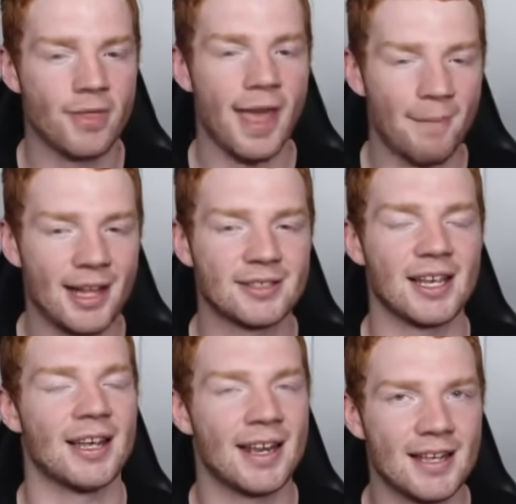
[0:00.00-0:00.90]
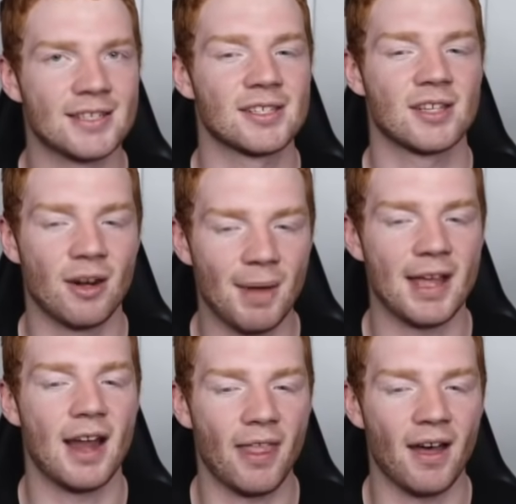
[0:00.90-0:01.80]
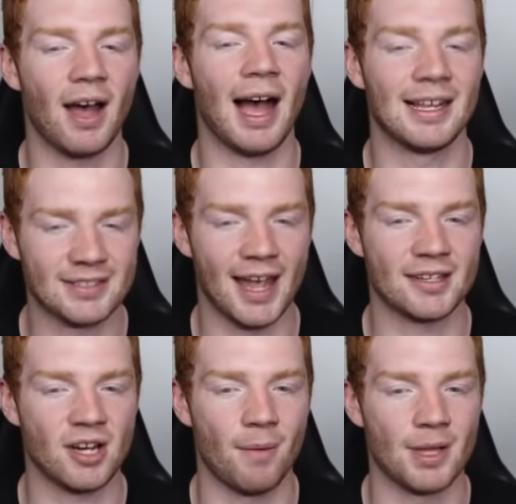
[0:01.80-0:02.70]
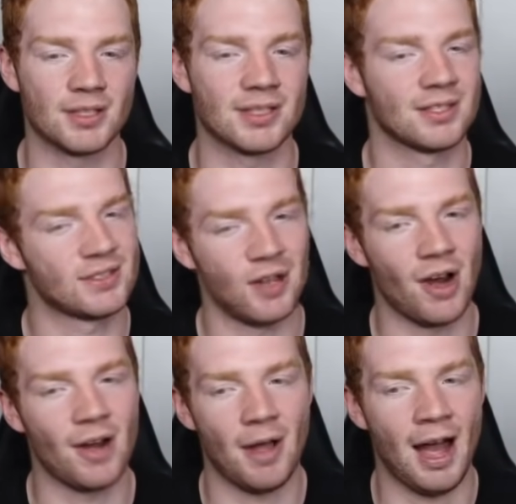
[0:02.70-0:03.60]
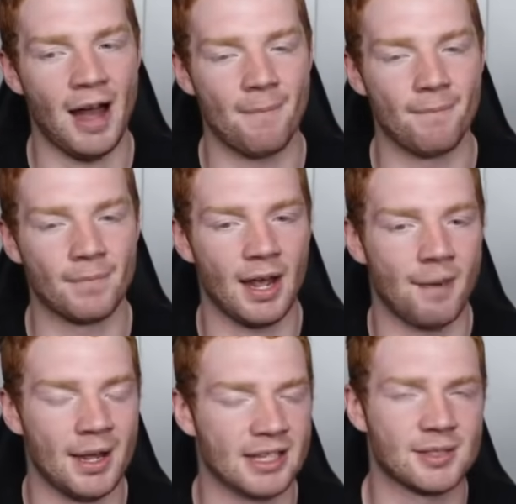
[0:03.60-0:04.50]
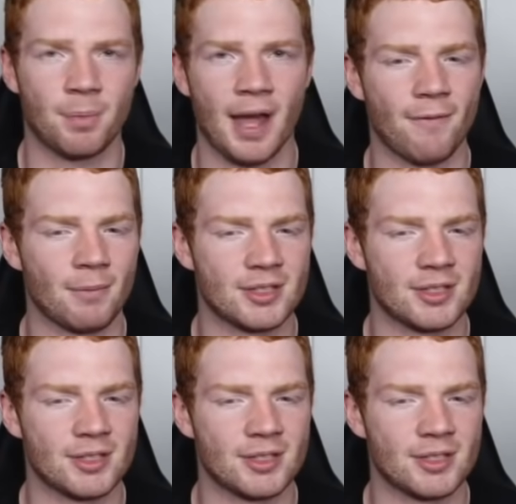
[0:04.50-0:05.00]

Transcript: that means it is going to be another isaiah thomas so um i mean it's a player from the